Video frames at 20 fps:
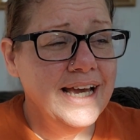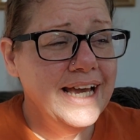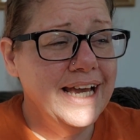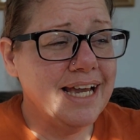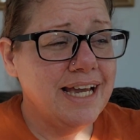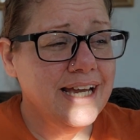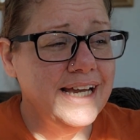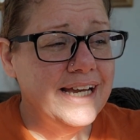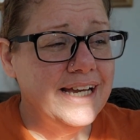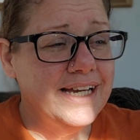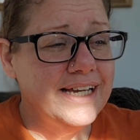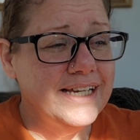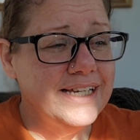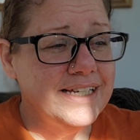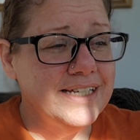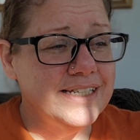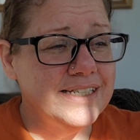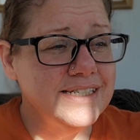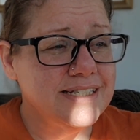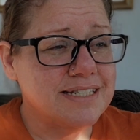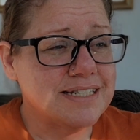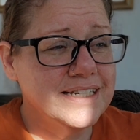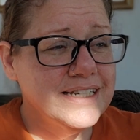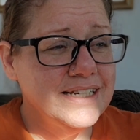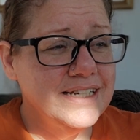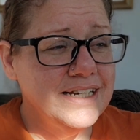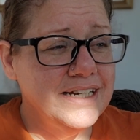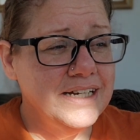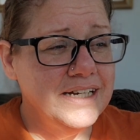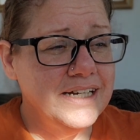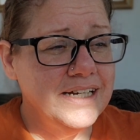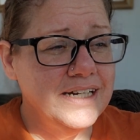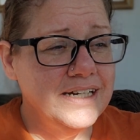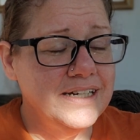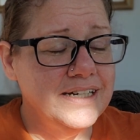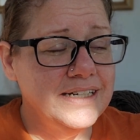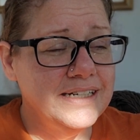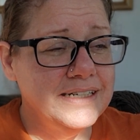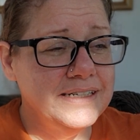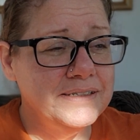And
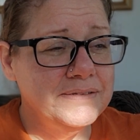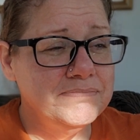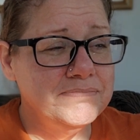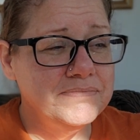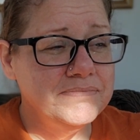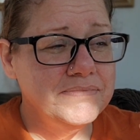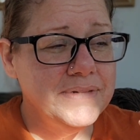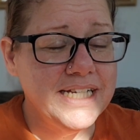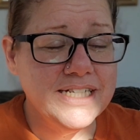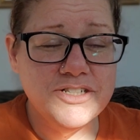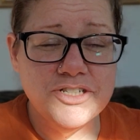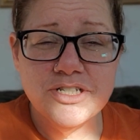it